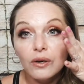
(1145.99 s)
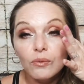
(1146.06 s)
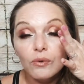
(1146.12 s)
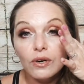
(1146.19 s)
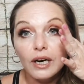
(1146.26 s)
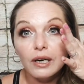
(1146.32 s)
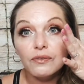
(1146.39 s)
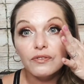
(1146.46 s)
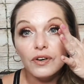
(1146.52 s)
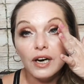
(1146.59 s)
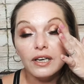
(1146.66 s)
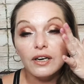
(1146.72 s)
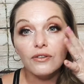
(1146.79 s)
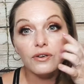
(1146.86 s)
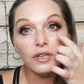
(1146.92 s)
where I would
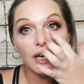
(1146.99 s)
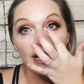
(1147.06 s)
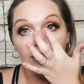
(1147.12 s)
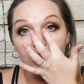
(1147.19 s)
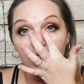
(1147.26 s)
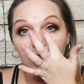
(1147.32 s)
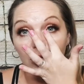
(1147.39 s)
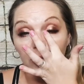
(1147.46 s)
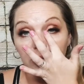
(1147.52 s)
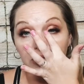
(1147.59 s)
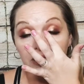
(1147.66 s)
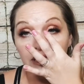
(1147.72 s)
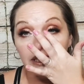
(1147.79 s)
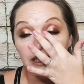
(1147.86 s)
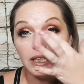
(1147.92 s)
find other lashes that would
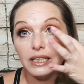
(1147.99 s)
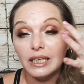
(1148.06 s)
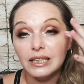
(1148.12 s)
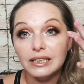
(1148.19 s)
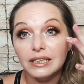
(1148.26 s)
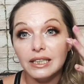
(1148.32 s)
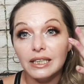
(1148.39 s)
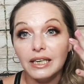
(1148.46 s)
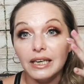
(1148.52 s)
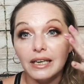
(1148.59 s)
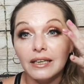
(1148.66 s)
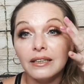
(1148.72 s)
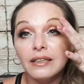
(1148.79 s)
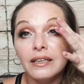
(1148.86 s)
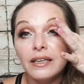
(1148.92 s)
stick and dig
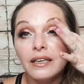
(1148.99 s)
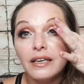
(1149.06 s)
in.